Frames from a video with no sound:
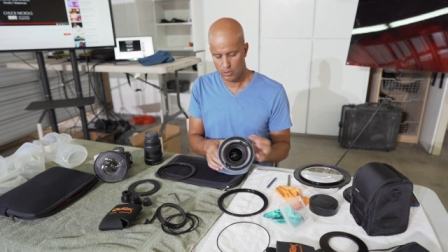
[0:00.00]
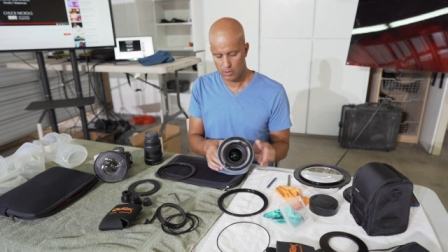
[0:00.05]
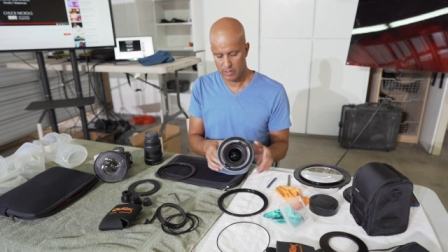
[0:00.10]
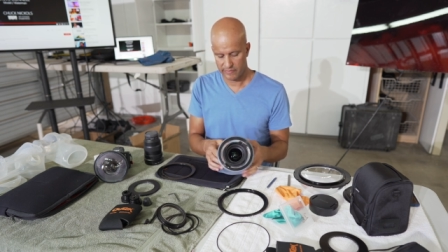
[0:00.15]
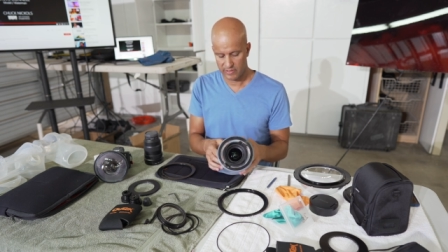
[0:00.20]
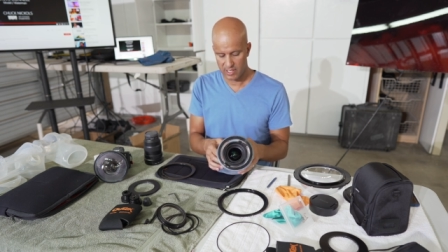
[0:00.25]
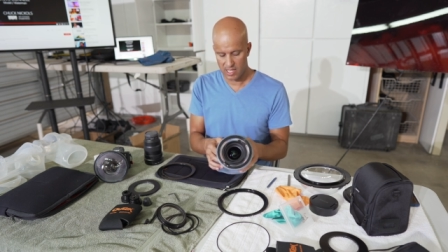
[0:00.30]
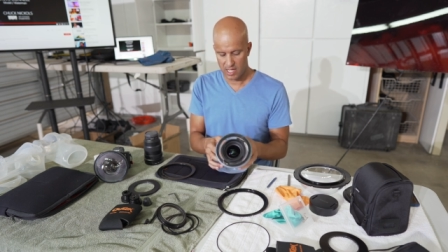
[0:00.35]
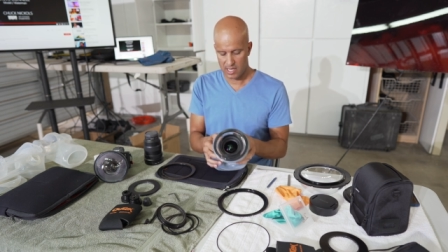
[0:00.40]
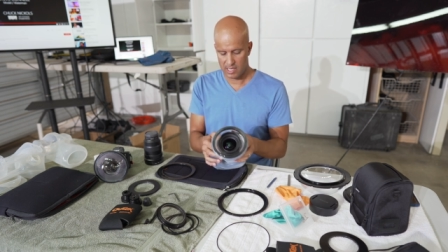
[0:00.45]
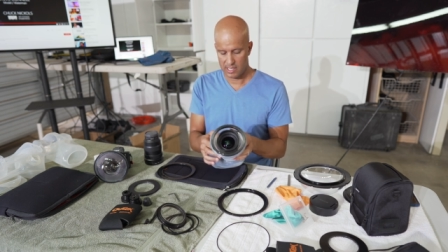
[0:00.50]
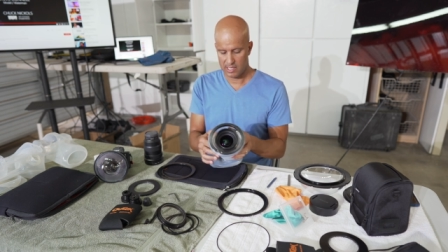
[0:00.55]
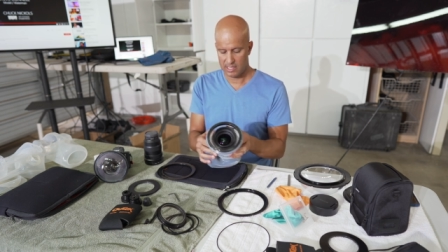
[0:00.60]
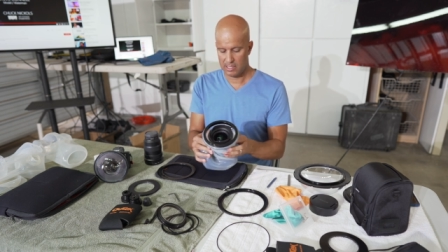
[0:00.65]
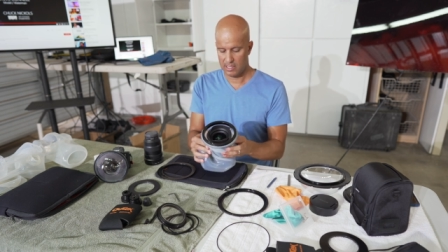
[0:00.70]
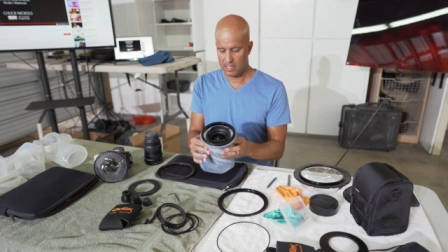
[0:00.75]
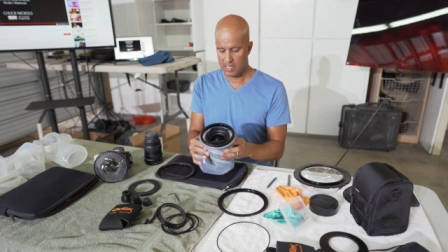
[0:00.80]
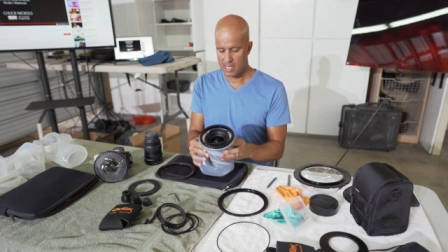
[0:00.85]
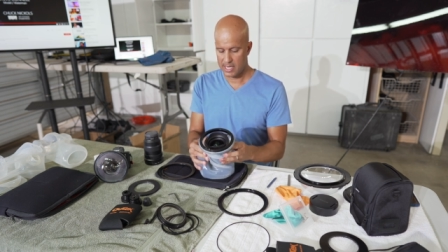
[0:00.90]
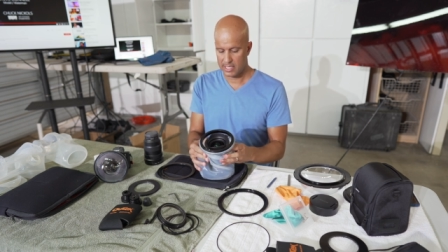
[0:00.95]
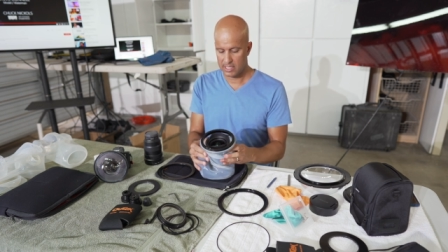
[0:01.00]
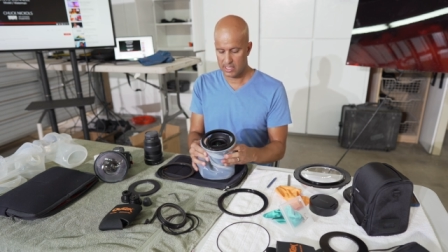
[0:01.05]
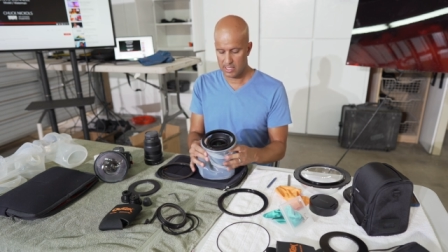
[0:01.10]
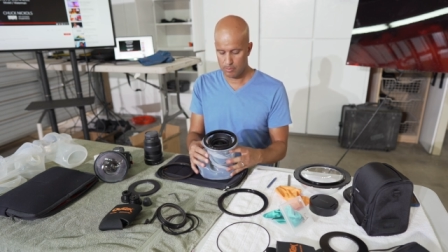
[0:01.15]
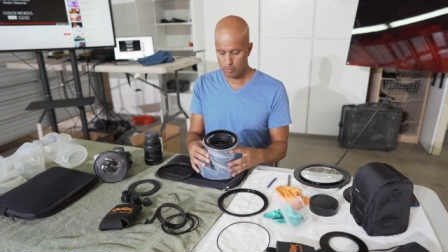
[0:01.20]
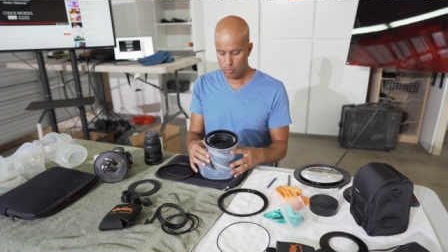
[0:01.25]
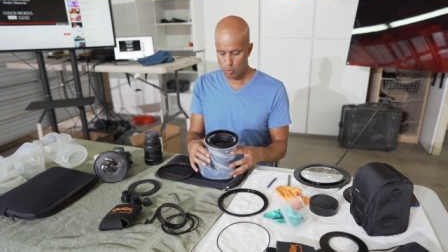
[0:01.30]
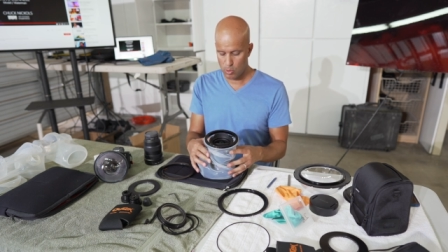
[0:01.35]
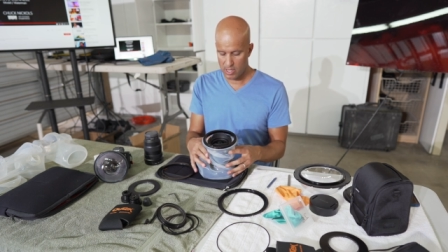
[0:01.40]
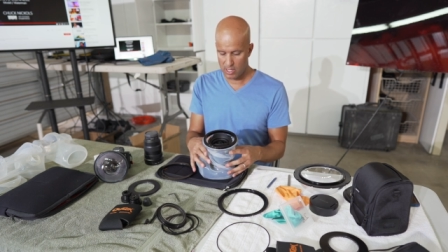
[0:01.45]
I've got it lined
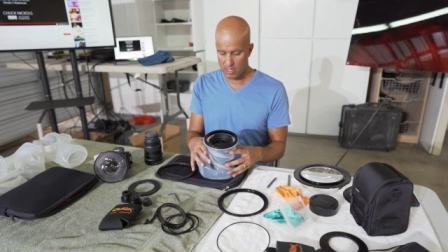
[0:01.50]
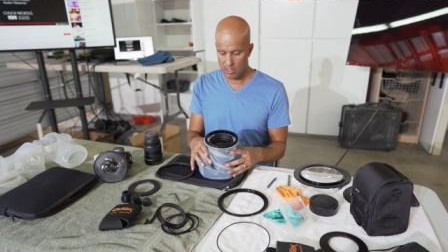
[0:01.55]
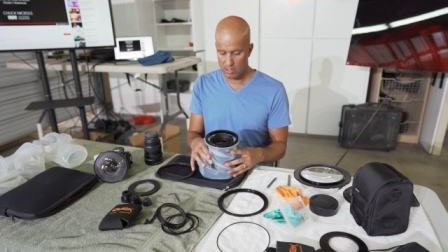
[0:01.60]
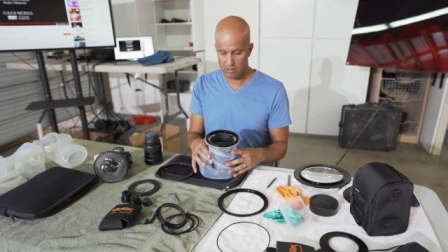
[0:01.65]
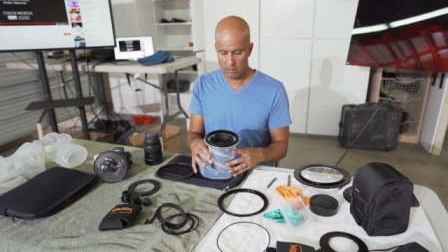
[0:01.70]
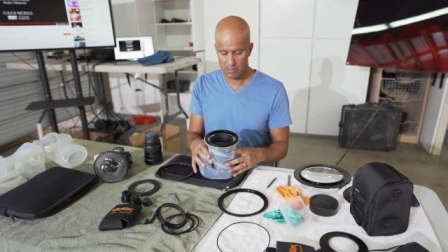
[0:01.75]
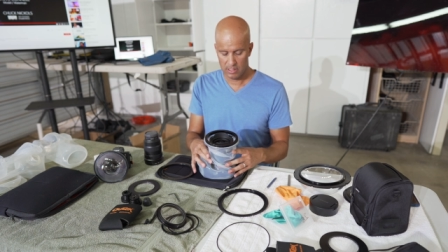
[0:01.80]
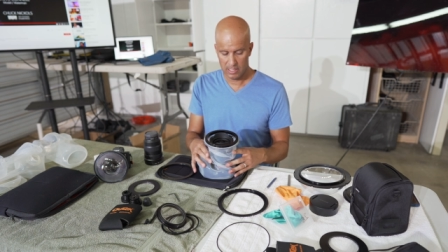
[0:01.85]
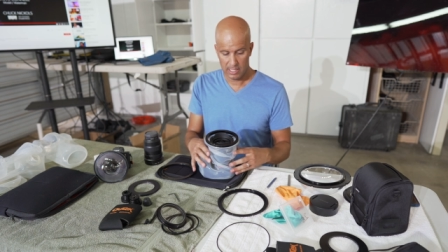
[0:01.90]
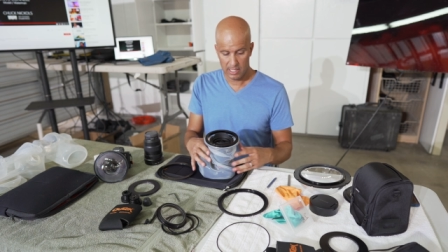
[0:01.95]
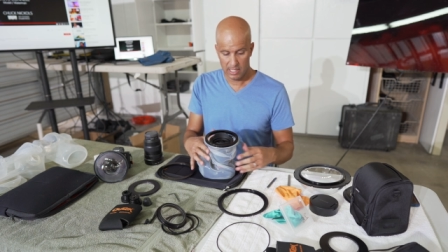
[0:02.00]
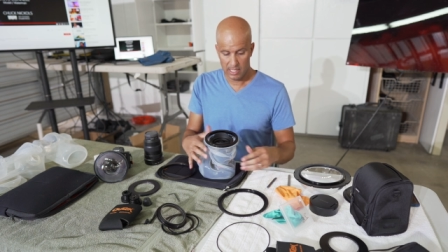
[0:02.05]
up well.